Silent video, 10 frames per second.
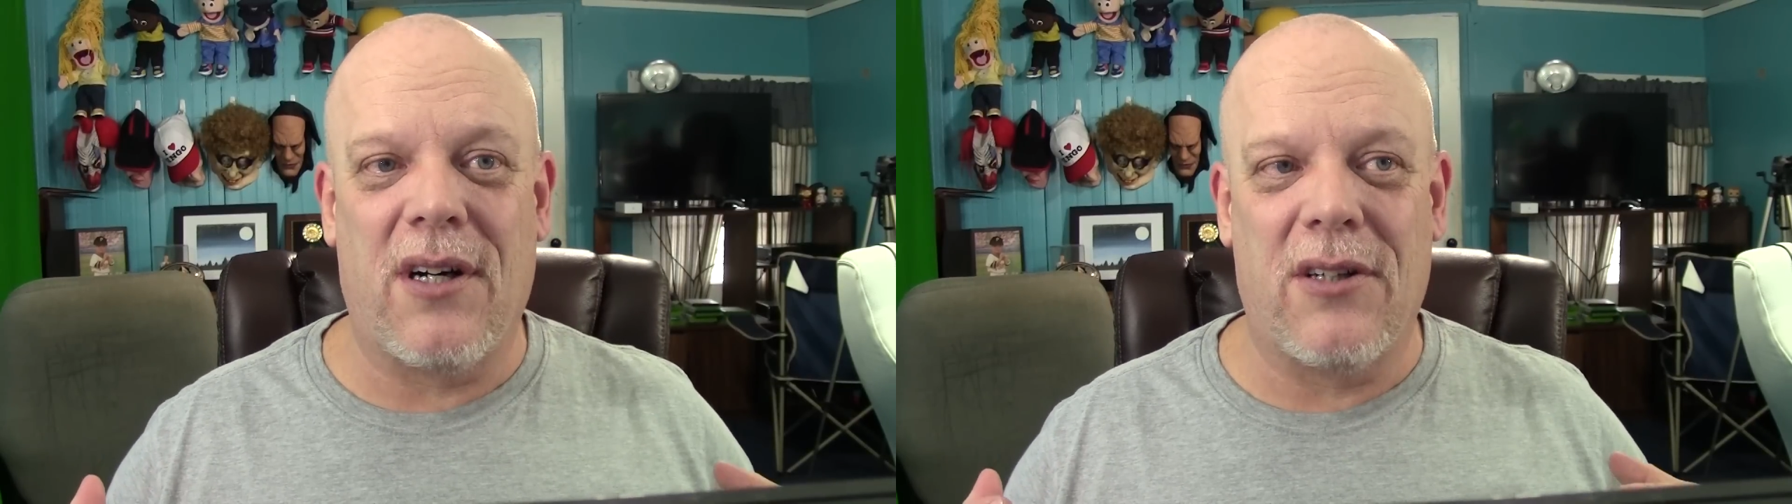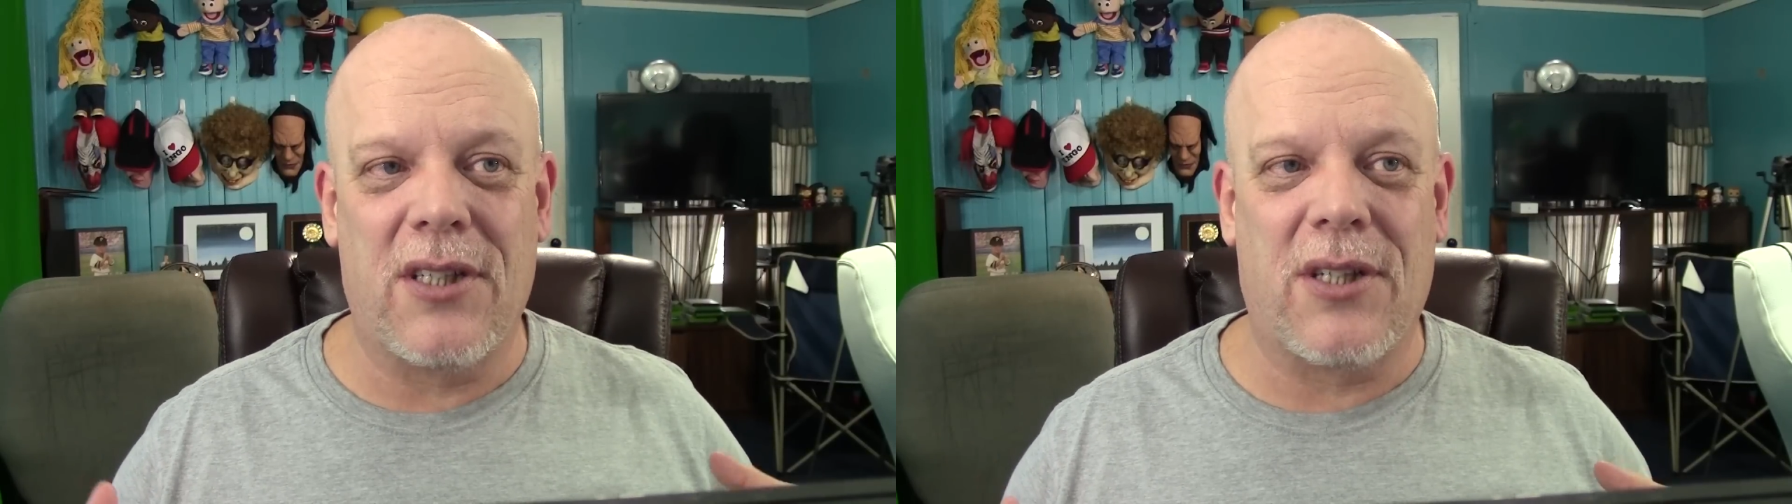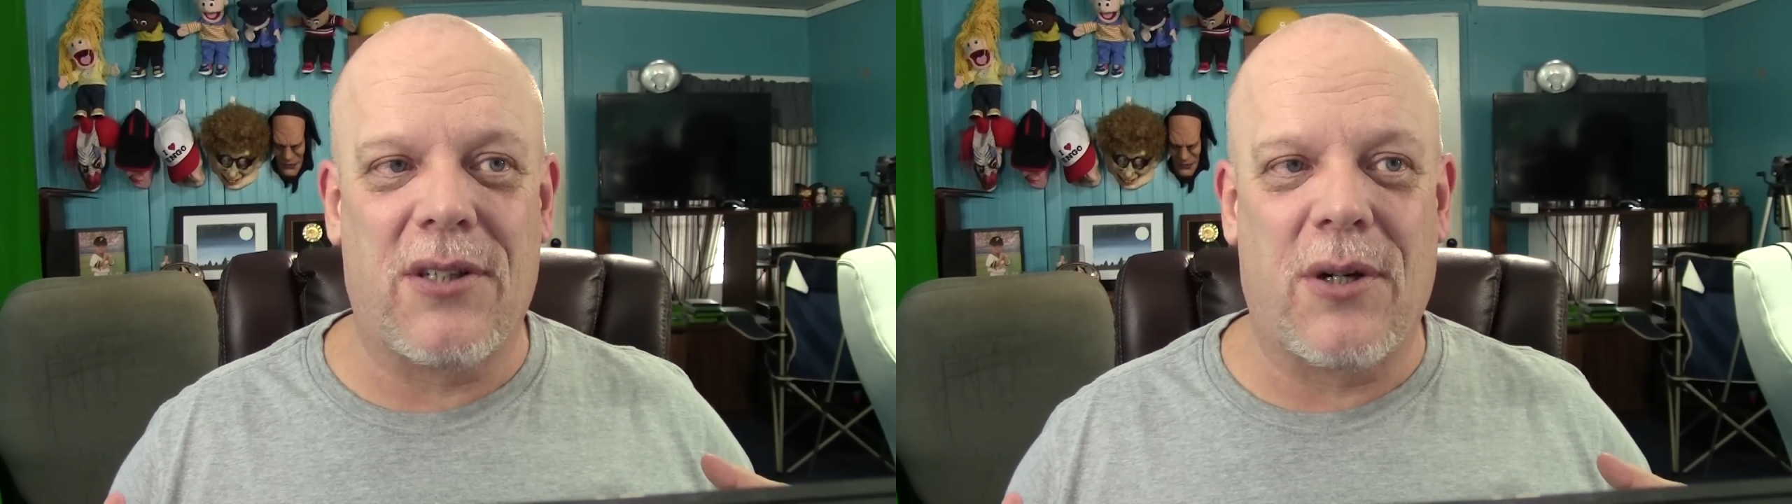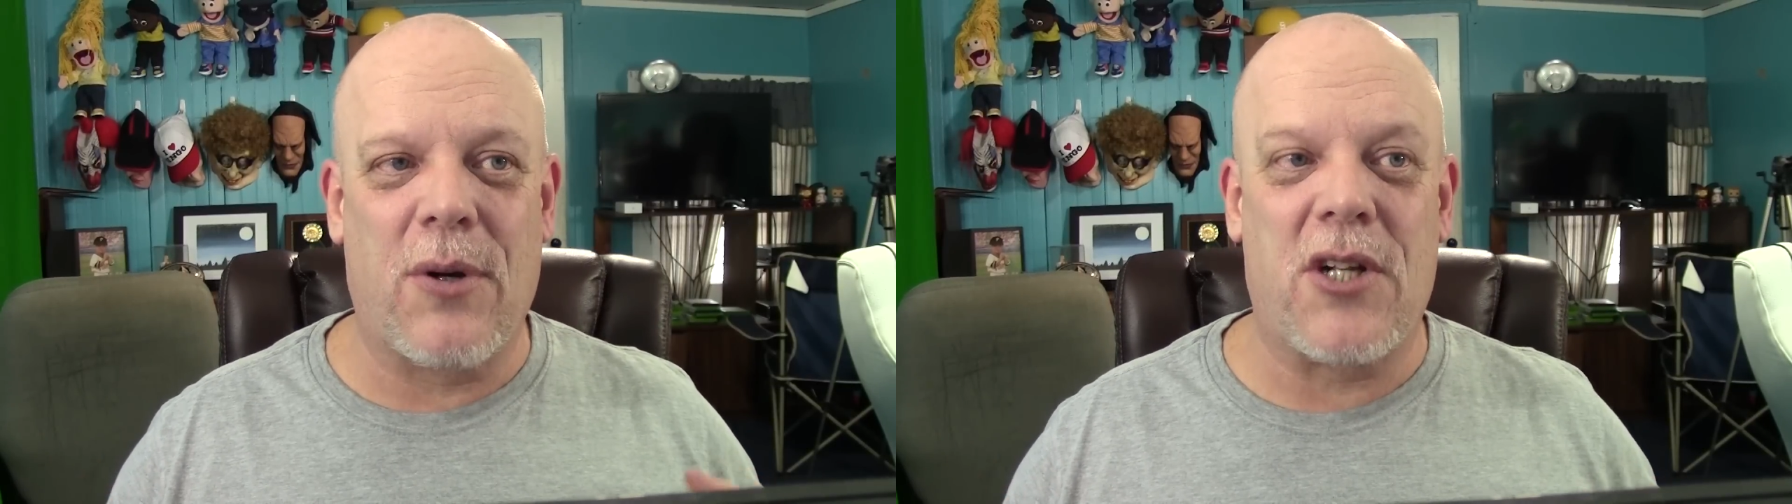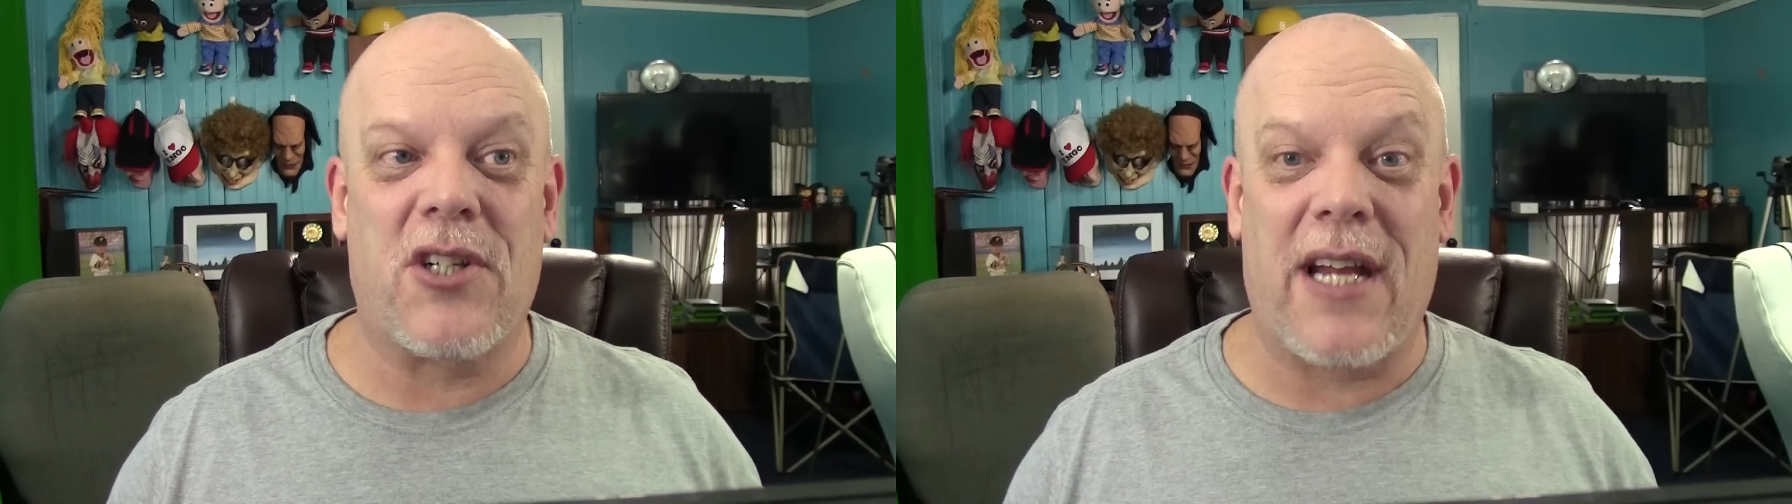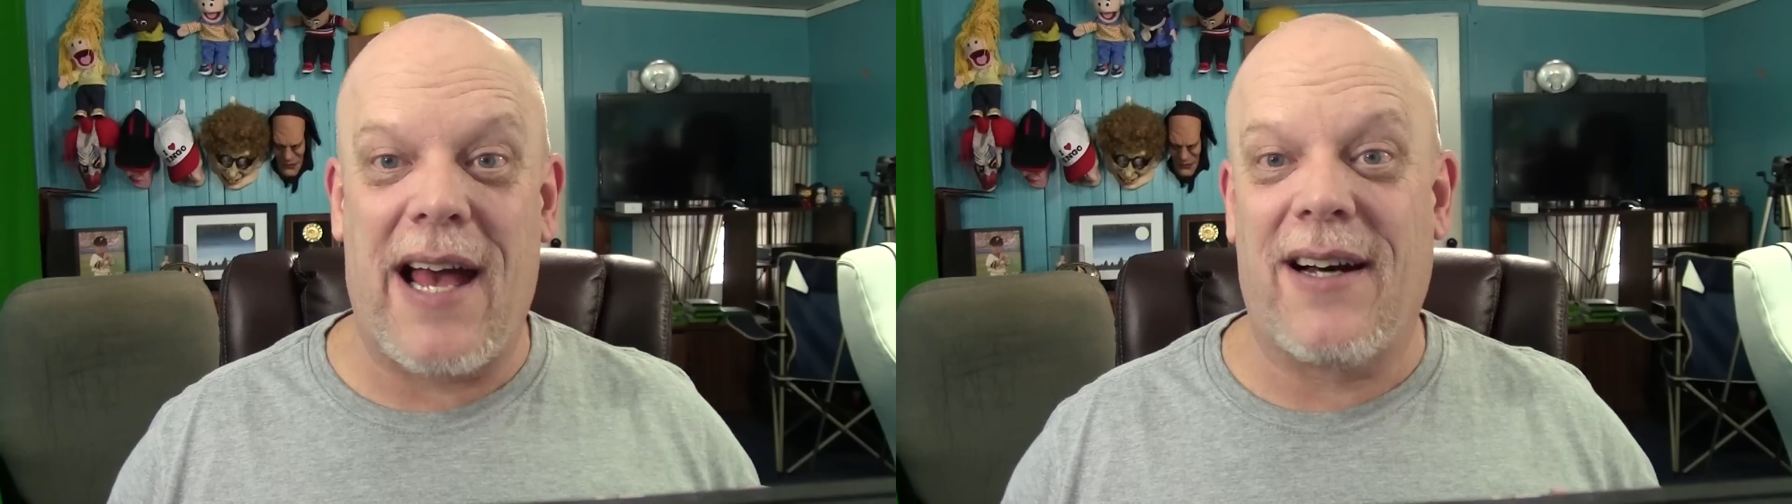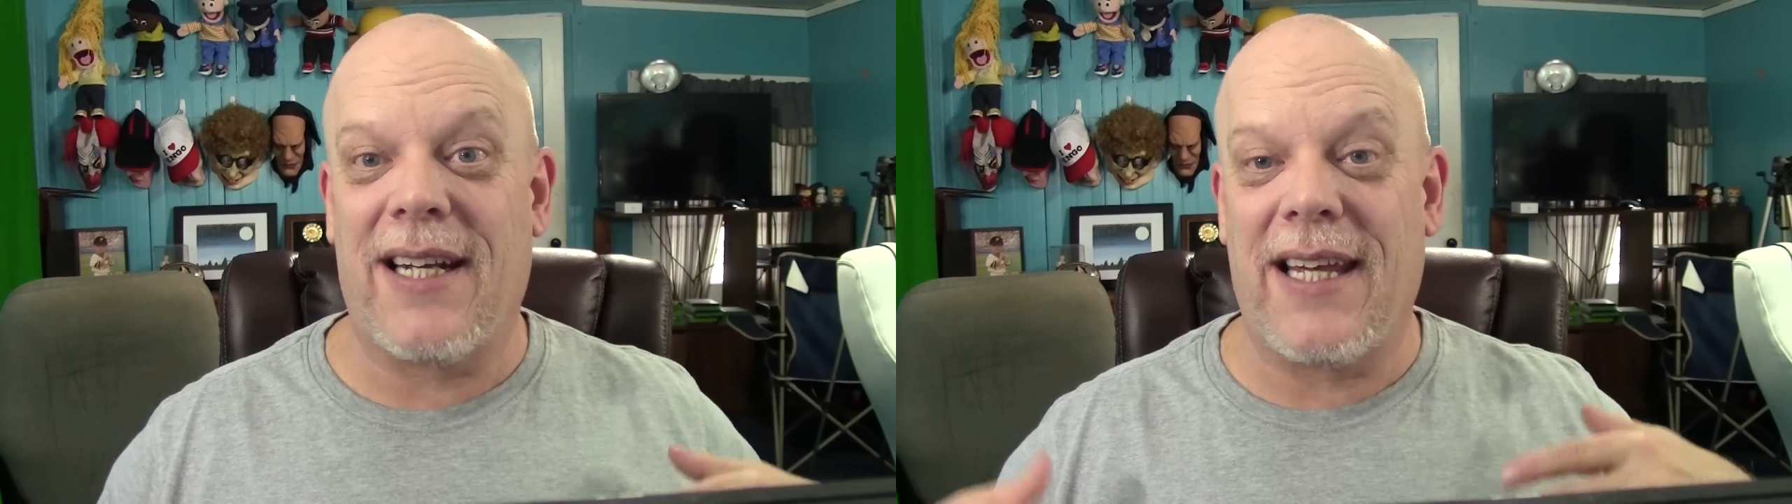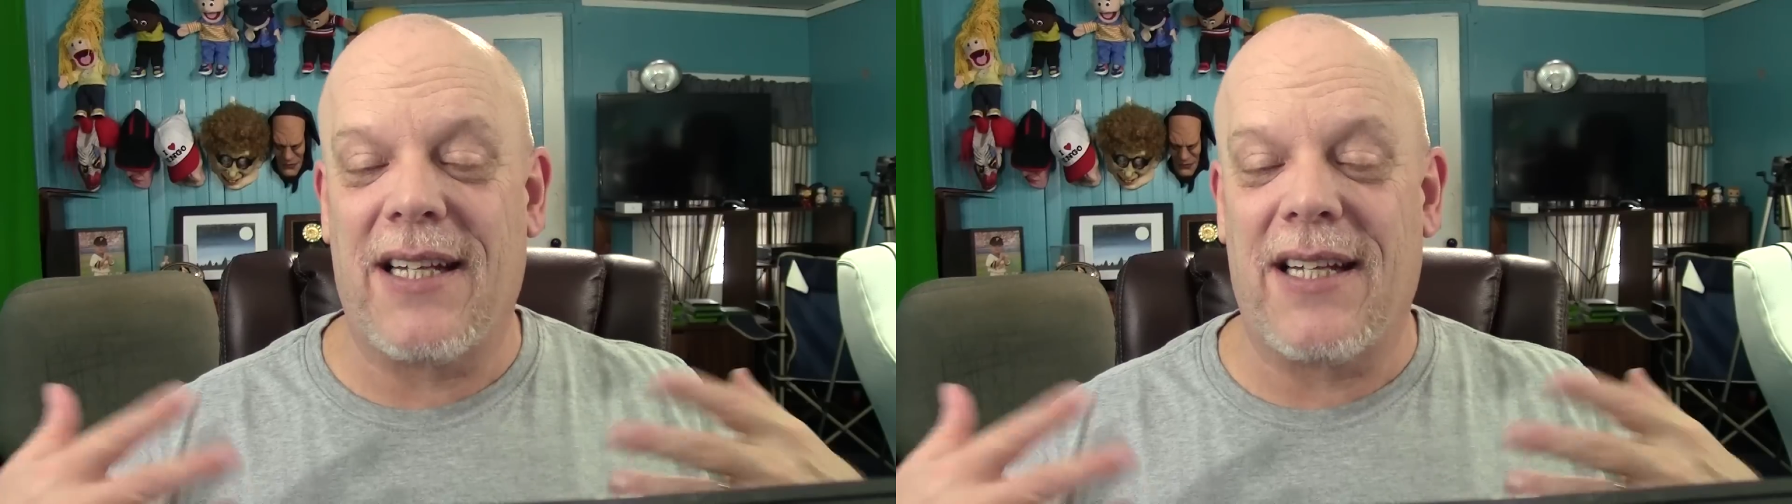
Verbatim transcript: a little originality